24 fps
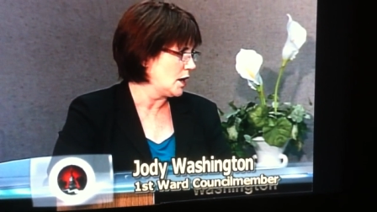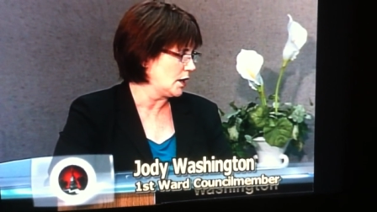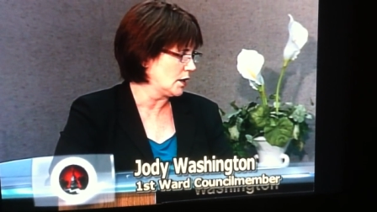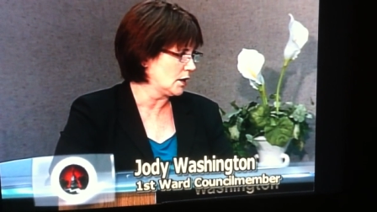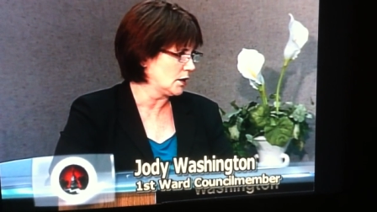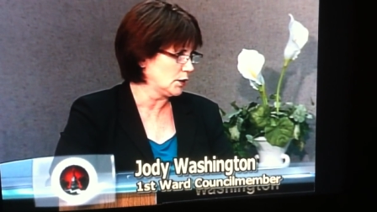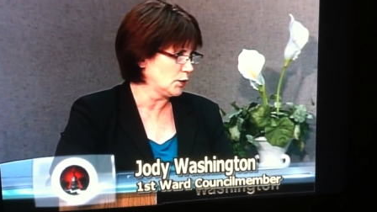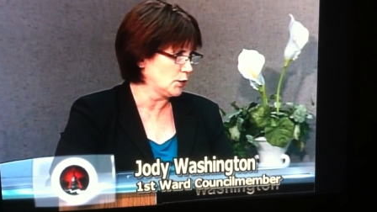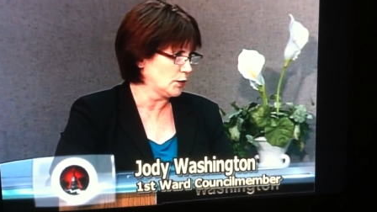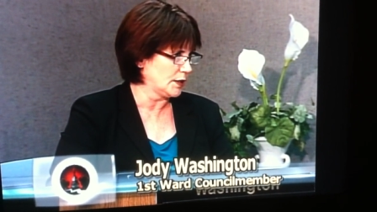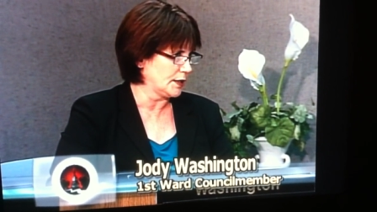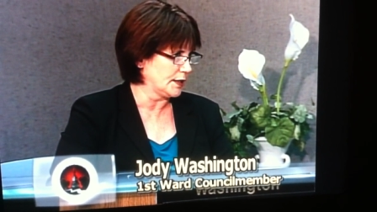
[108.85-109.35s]

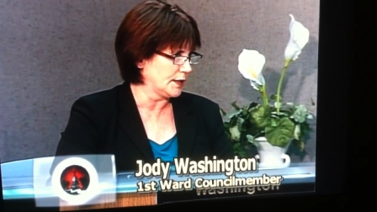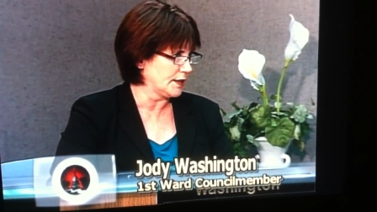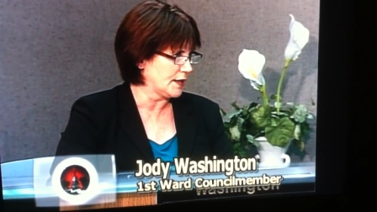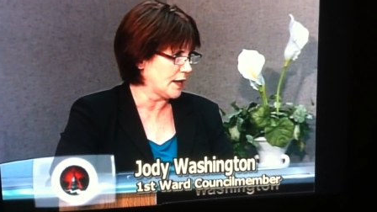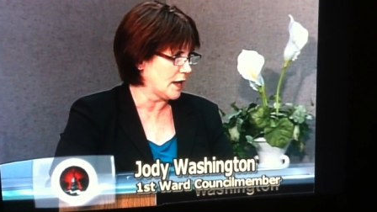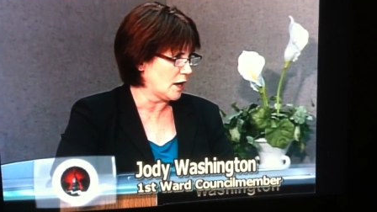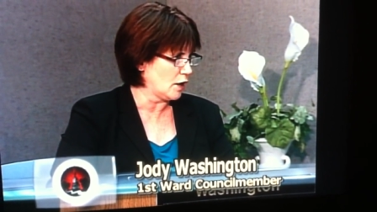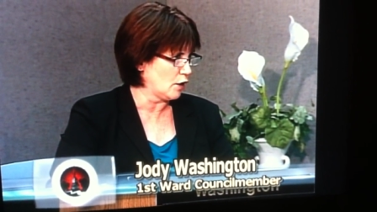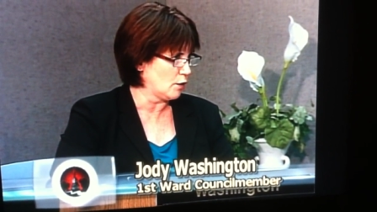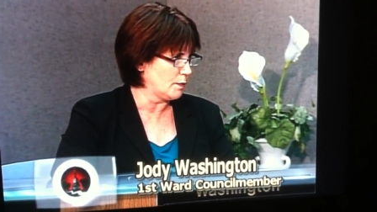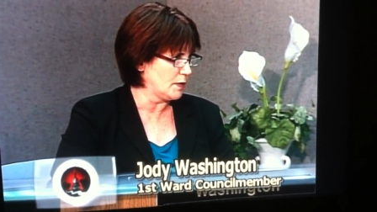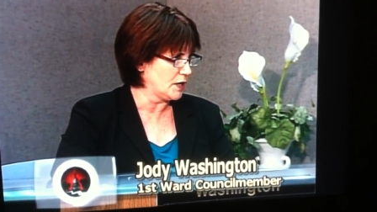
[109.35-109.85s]
including
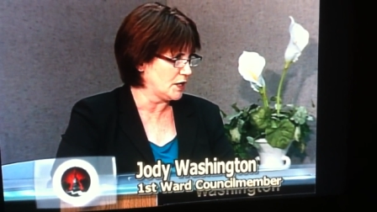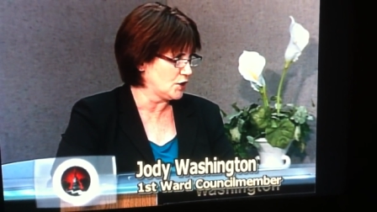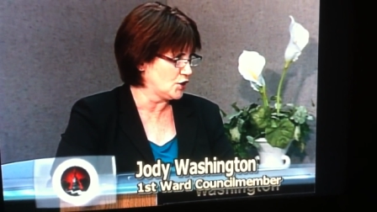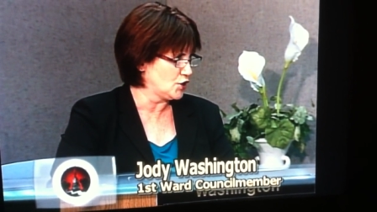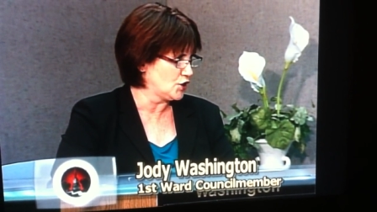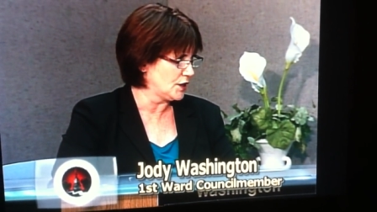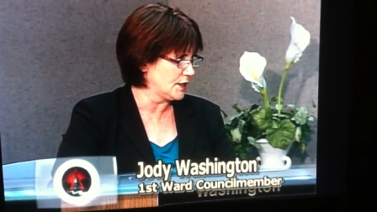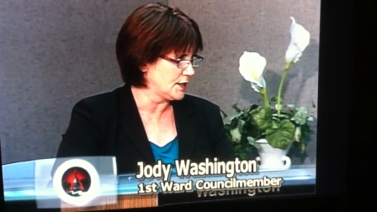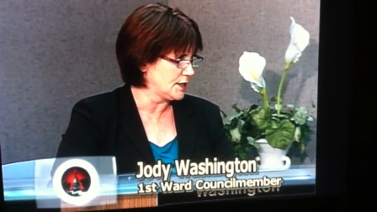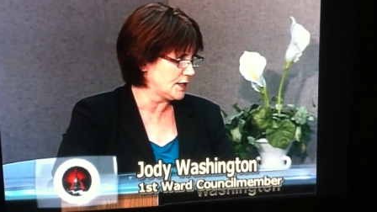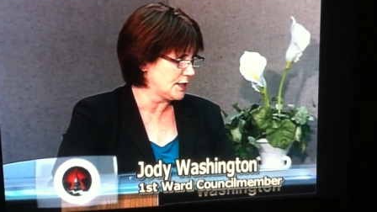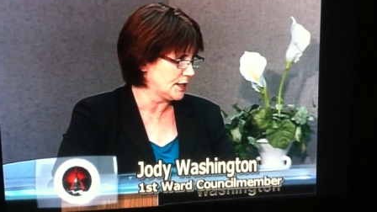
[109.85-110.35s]
the
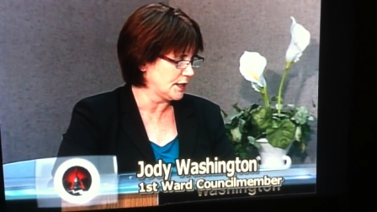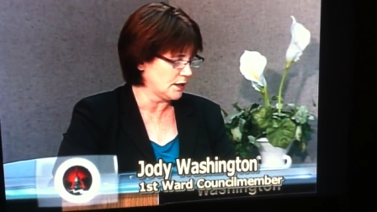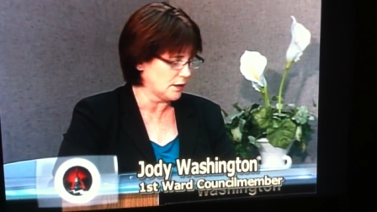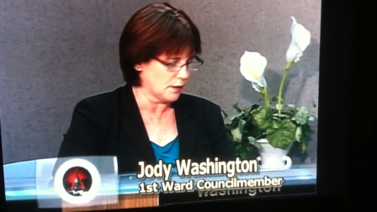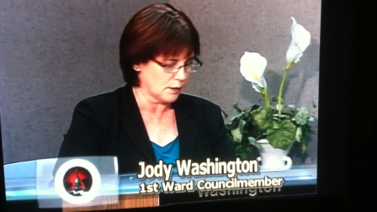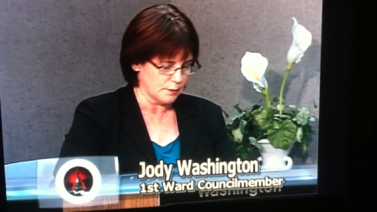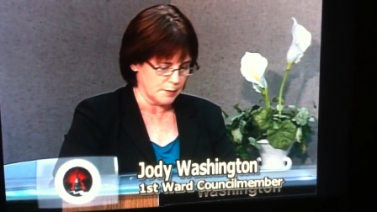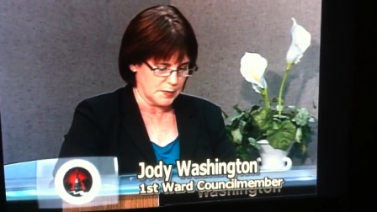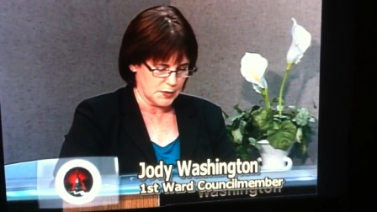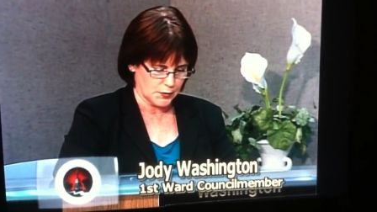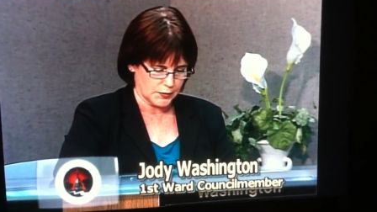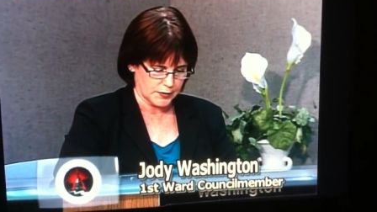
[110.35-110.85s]

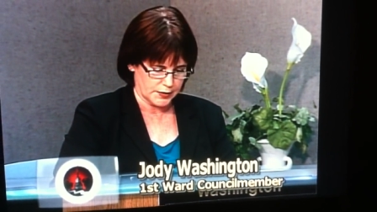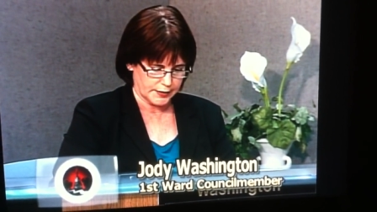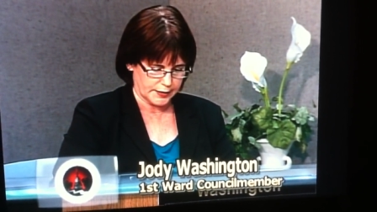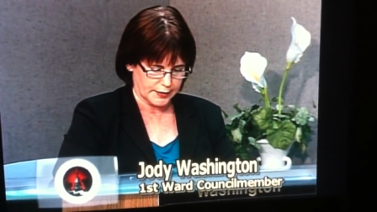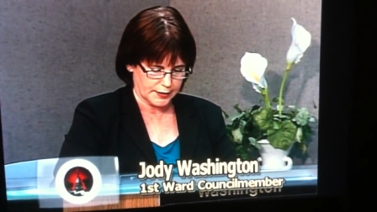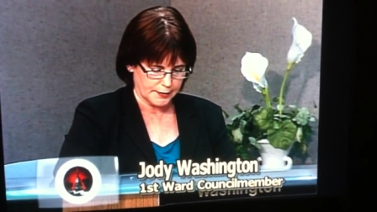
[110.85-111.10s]
LGBT community.